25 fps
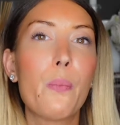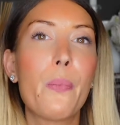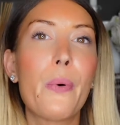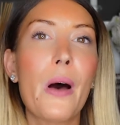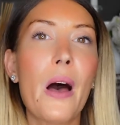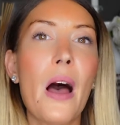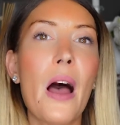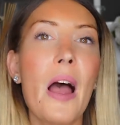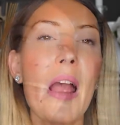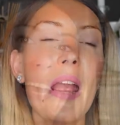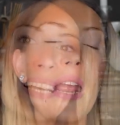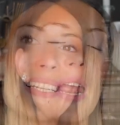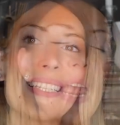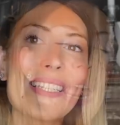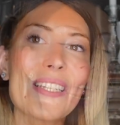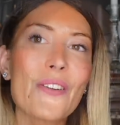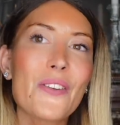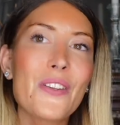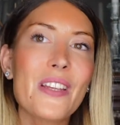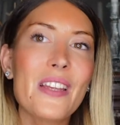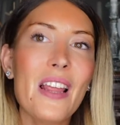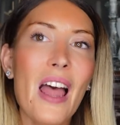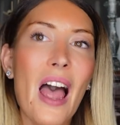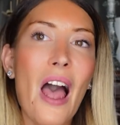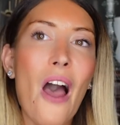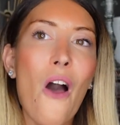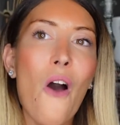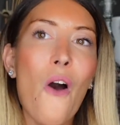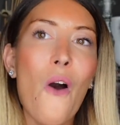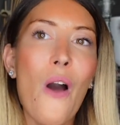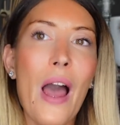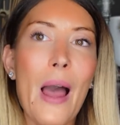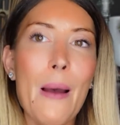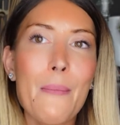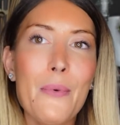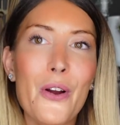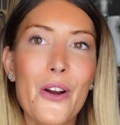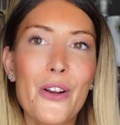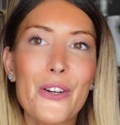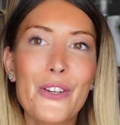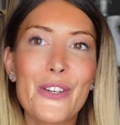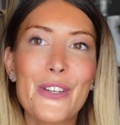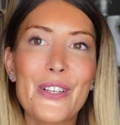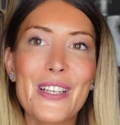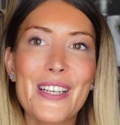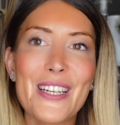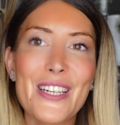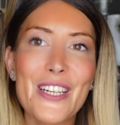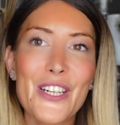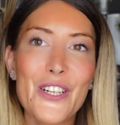buy. So now I'm
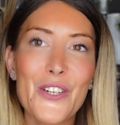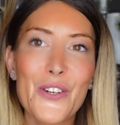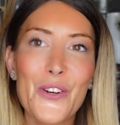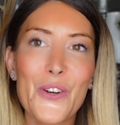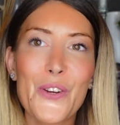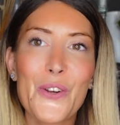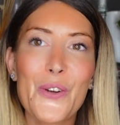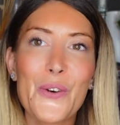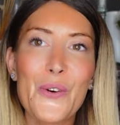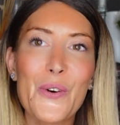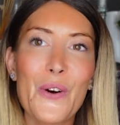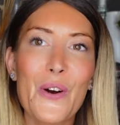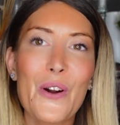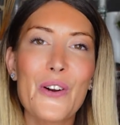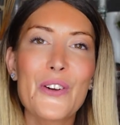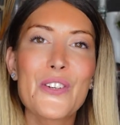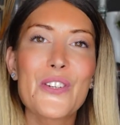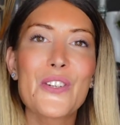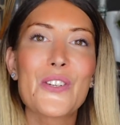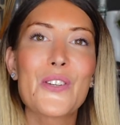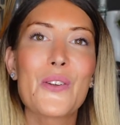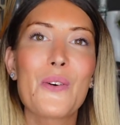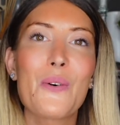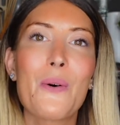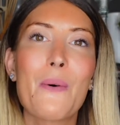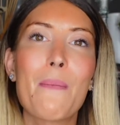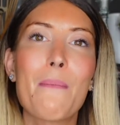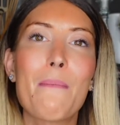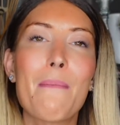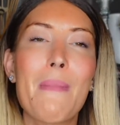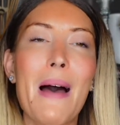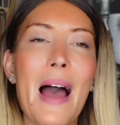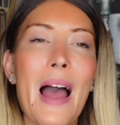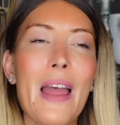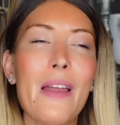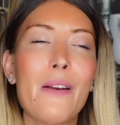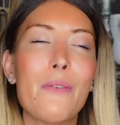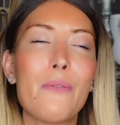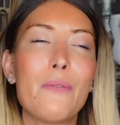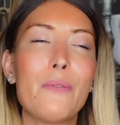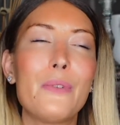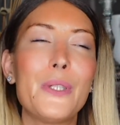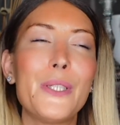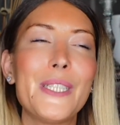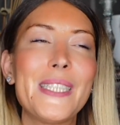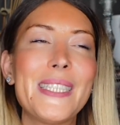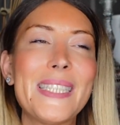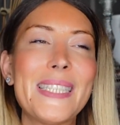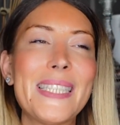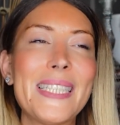gonna show you also my
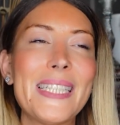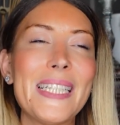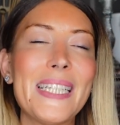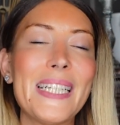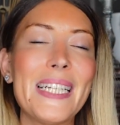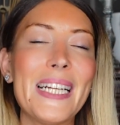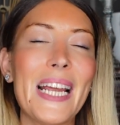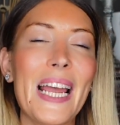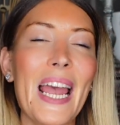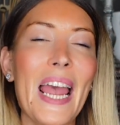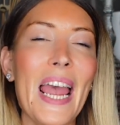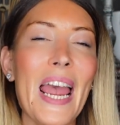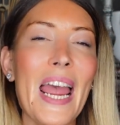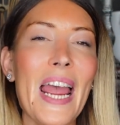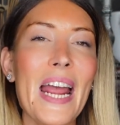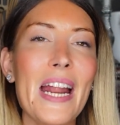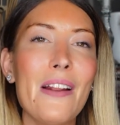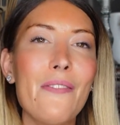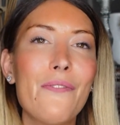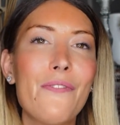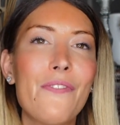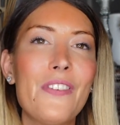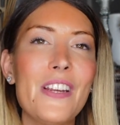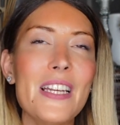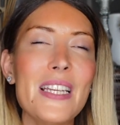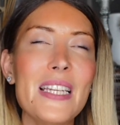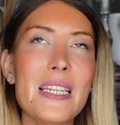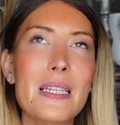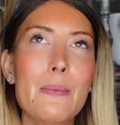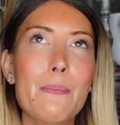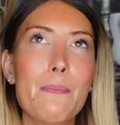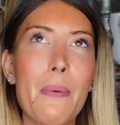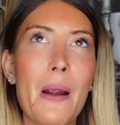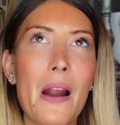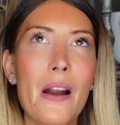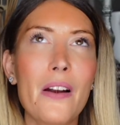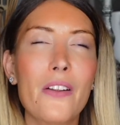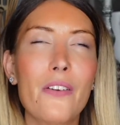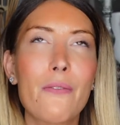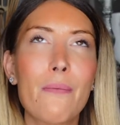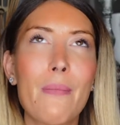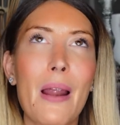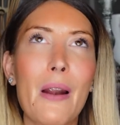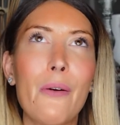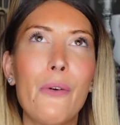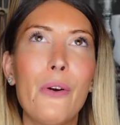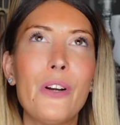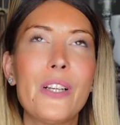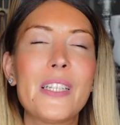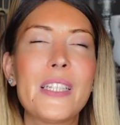routine, and this part of
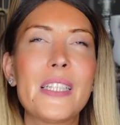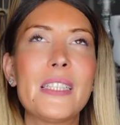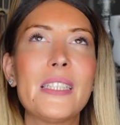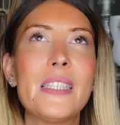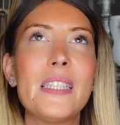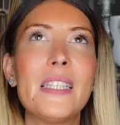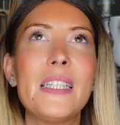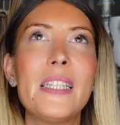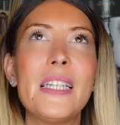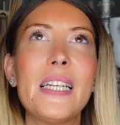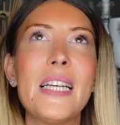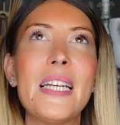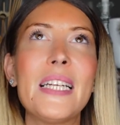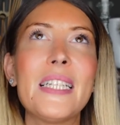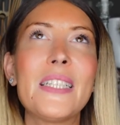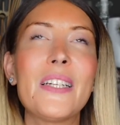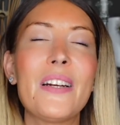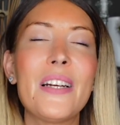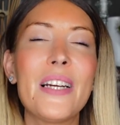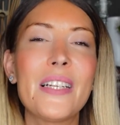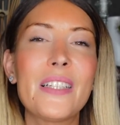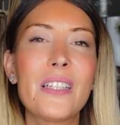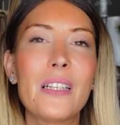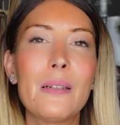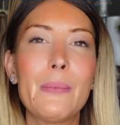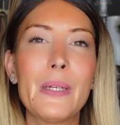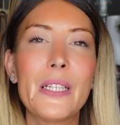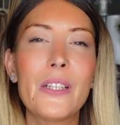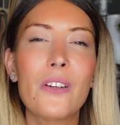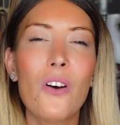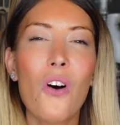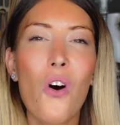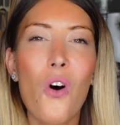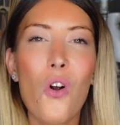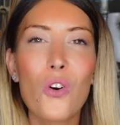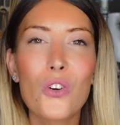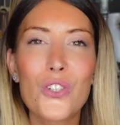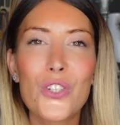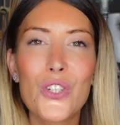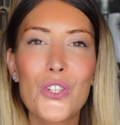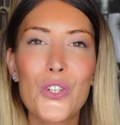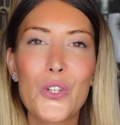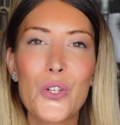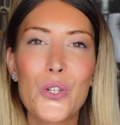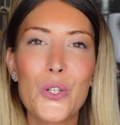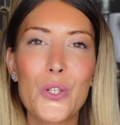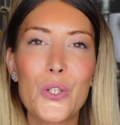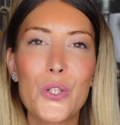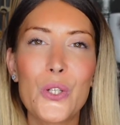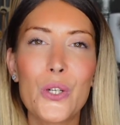my routine is a little bit old
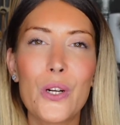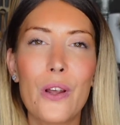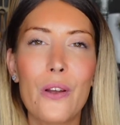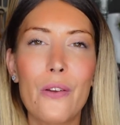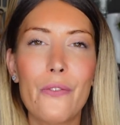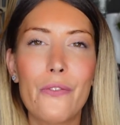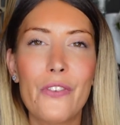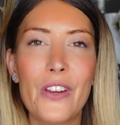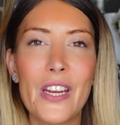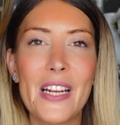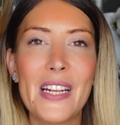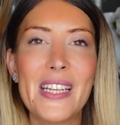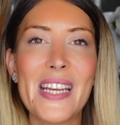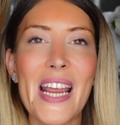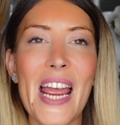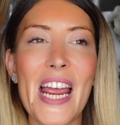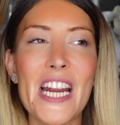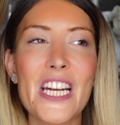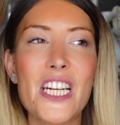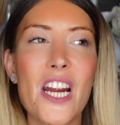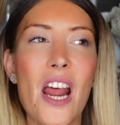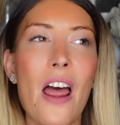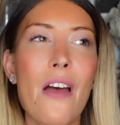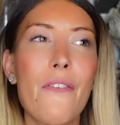school vintage.